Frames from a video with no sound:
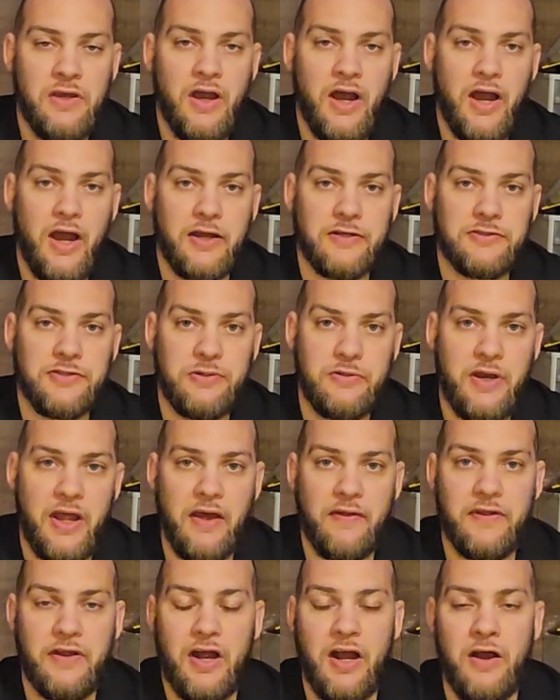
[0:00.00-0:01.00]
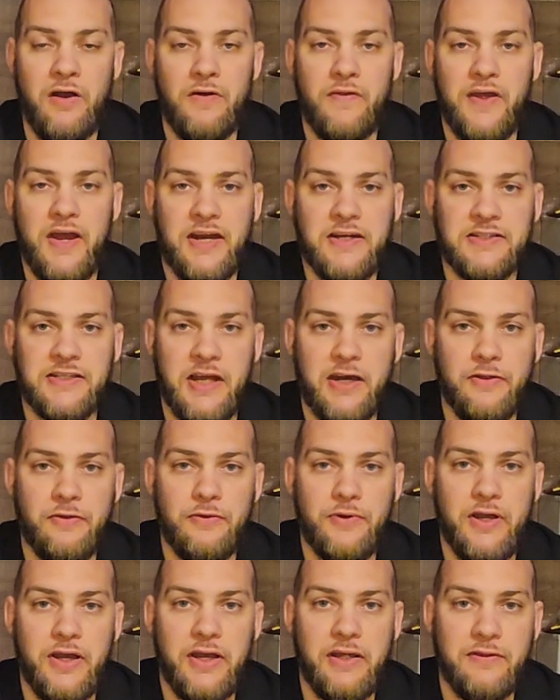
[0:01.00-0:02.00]
All right, so now that all that is out of the
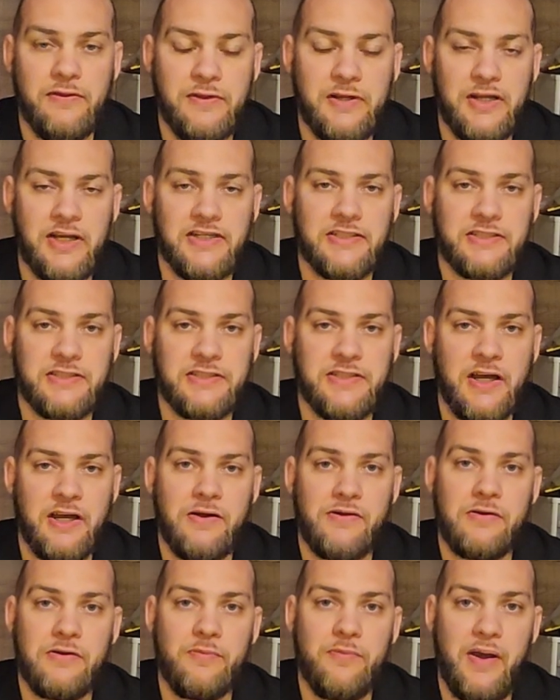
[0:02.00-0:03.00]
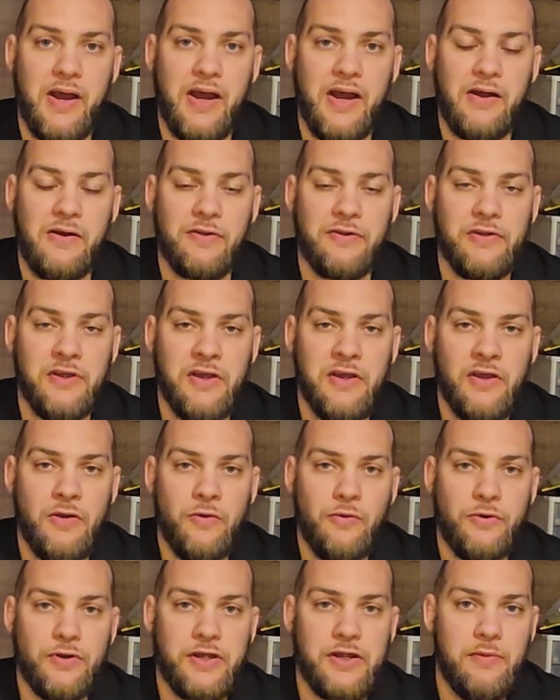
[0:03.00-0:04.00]
way, let's talk about
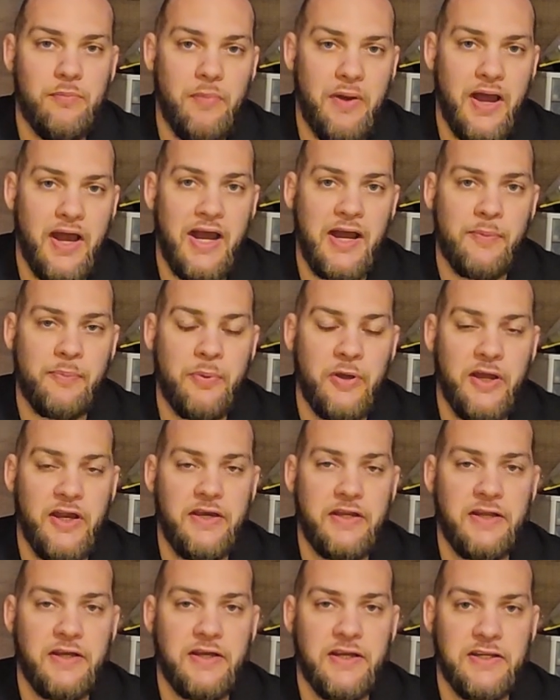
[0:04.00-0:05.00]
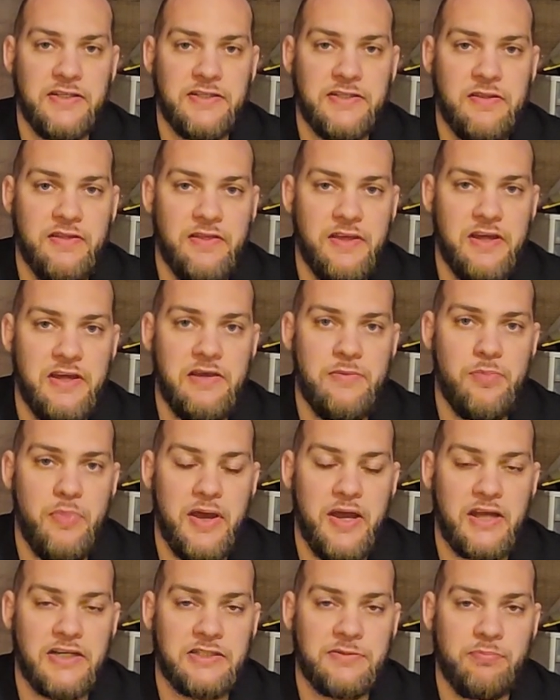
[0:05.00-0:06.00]
what, in my opinion, is the
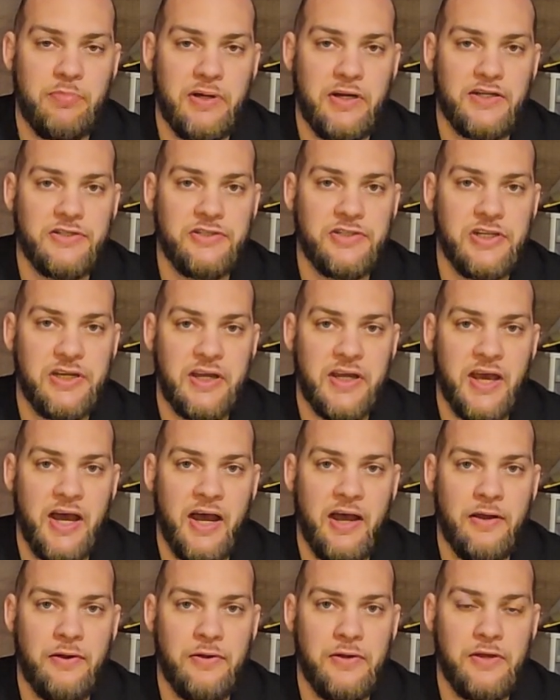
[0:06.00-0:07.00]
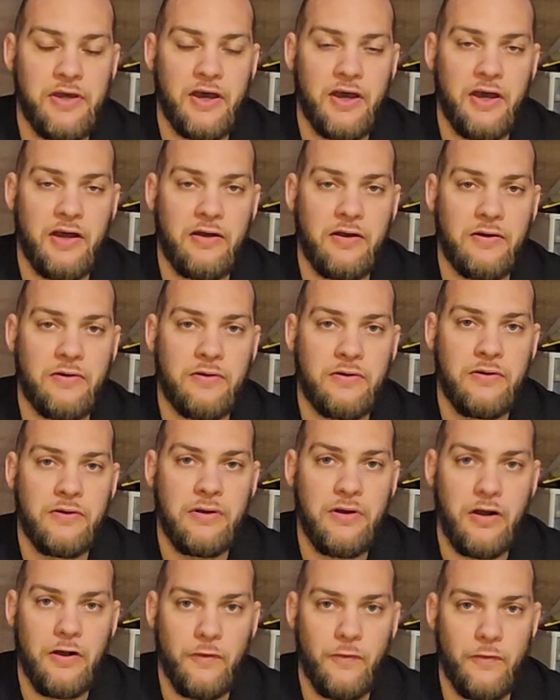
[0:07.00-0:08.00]
best budget coyote call
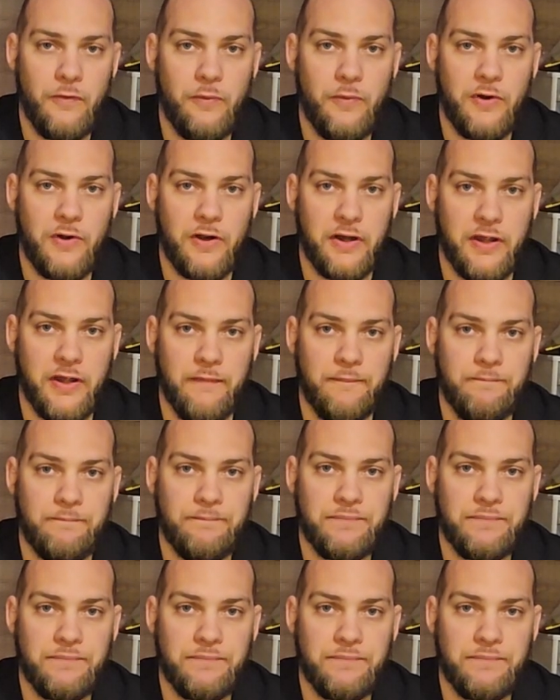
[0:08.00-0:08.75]
on the market.